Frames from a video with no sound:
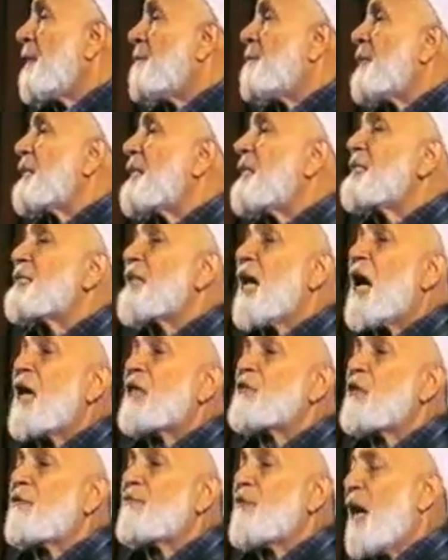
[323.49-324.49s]
But in his
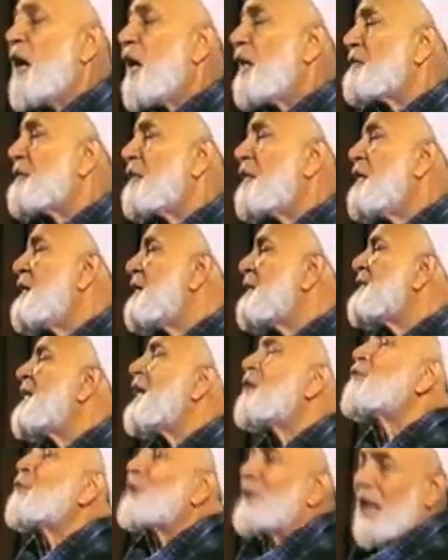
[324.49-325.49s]
heart of heart, they
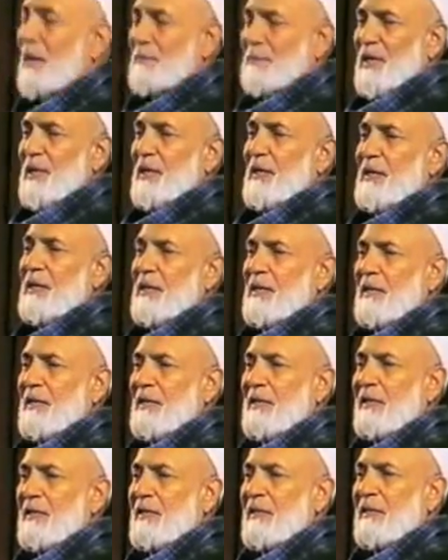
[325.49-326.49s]
are not happy.
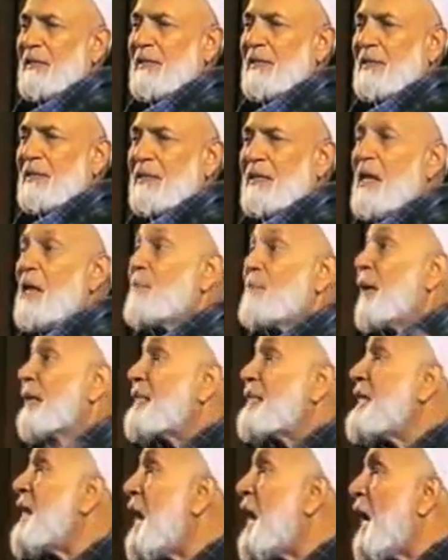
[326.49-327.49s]

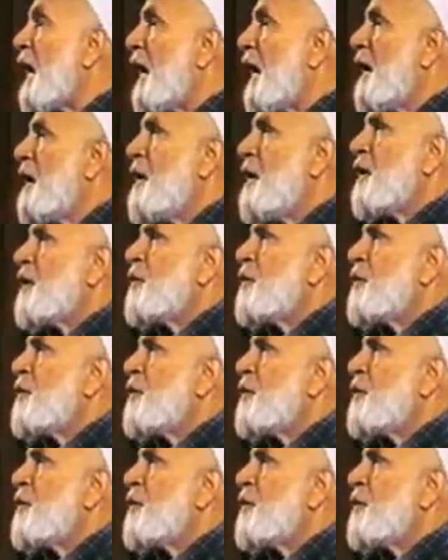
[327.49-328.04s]
But here,